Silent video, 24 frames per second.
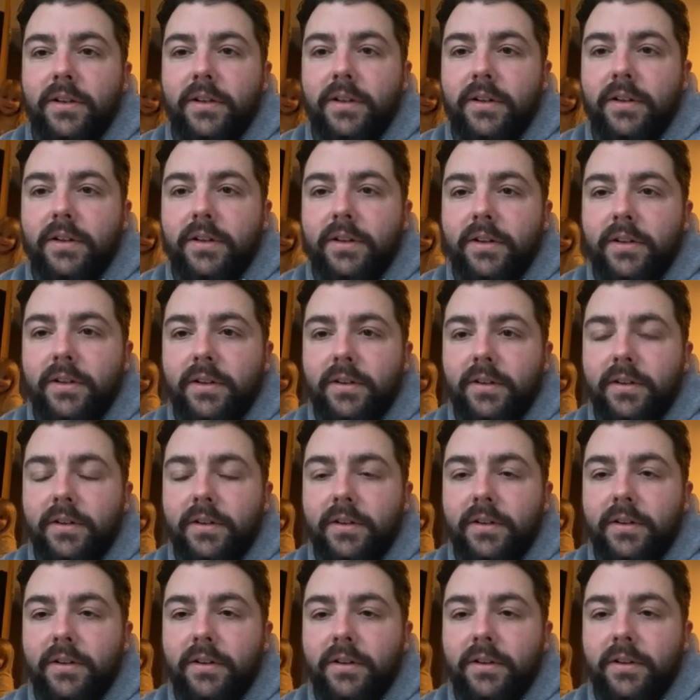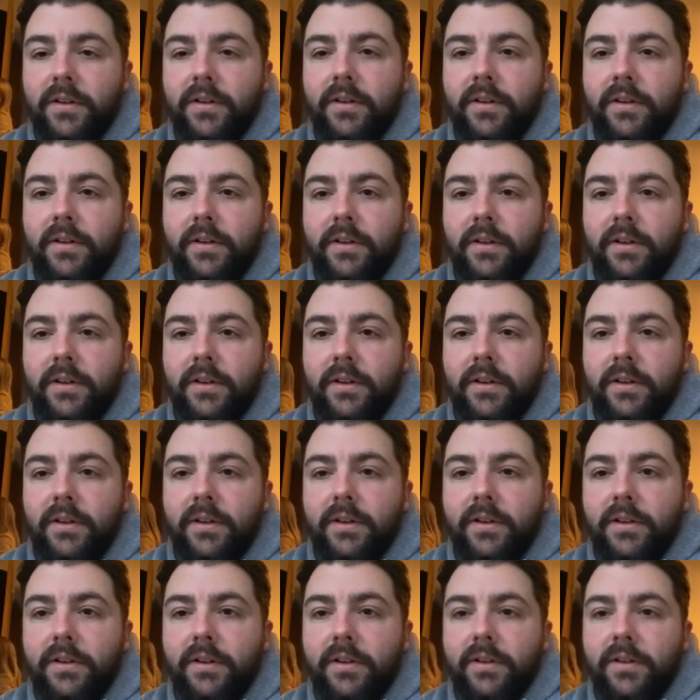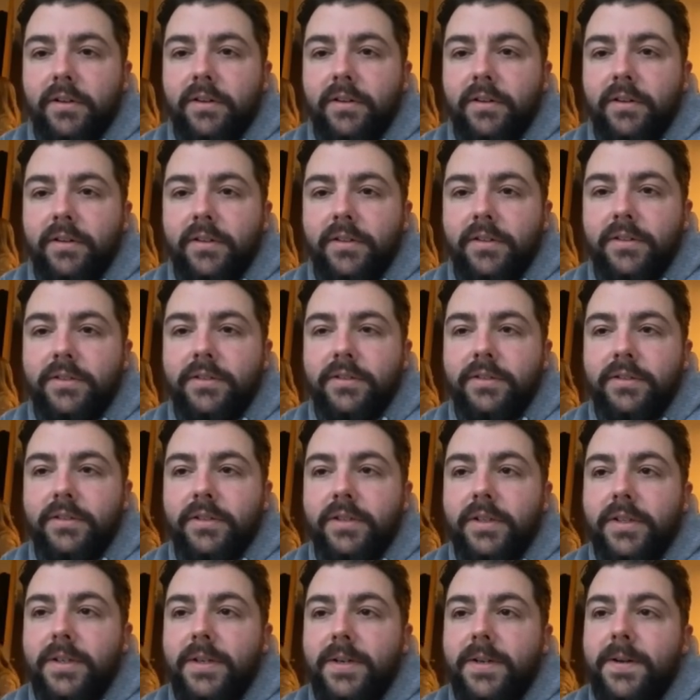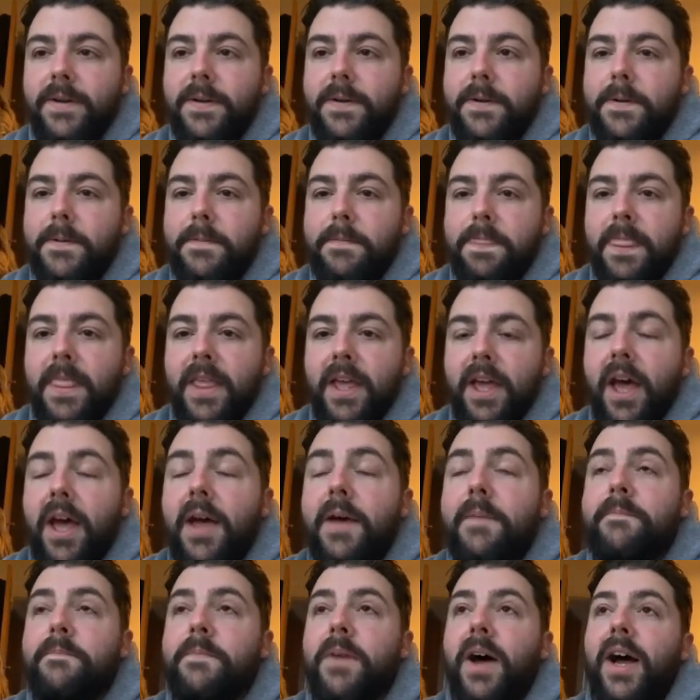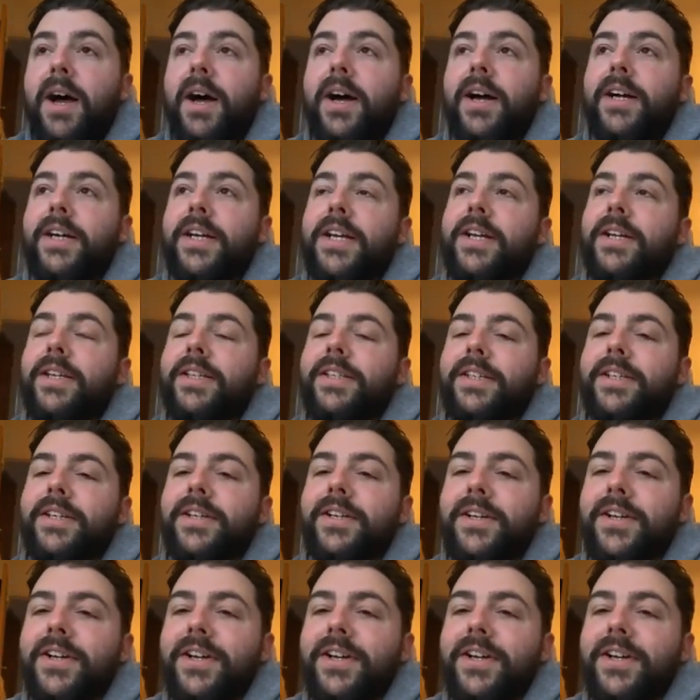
No words are spoken by the person on screen.